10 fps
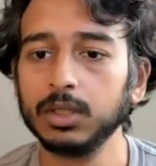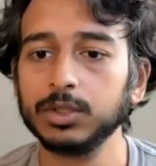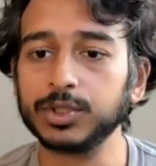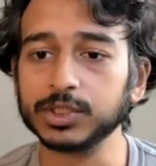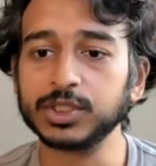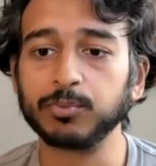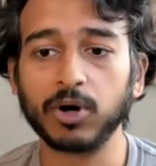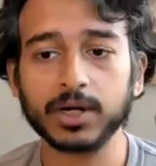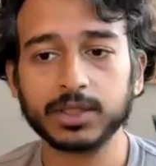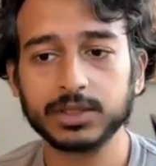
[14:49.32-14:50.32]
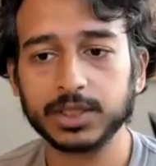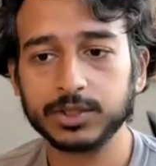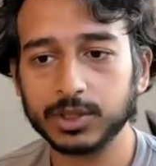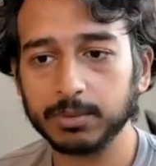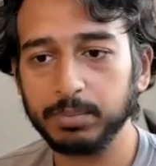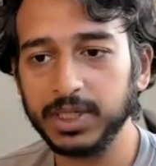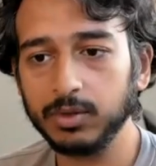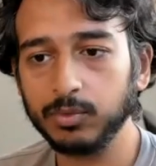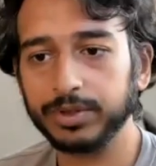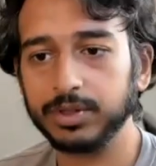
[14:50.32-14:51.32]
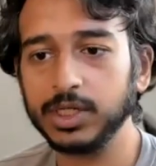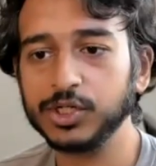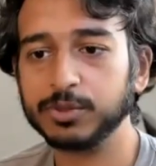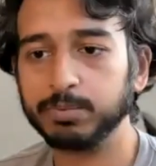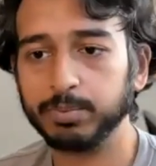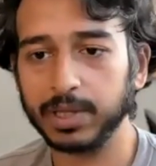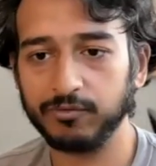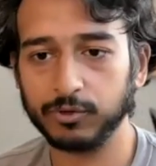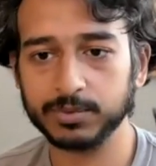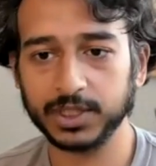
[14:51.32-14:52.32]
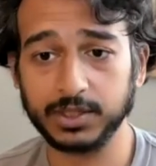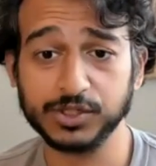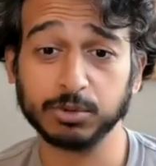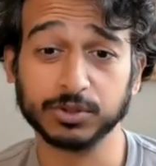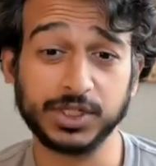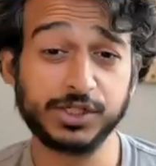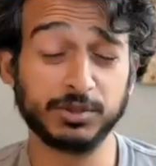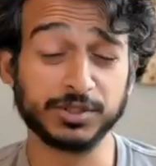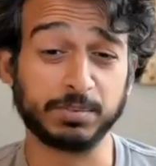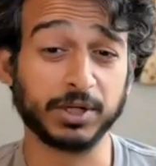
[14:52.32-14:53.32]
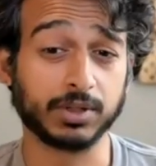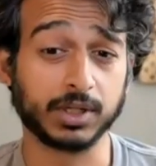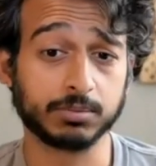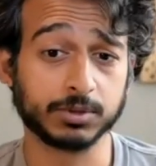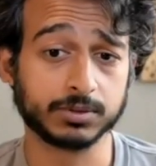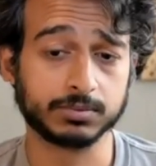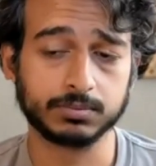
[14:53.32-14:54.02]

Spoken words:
Does the product intend to compete with niche platforms like Teachable? Teachable is bigger than Gumroad.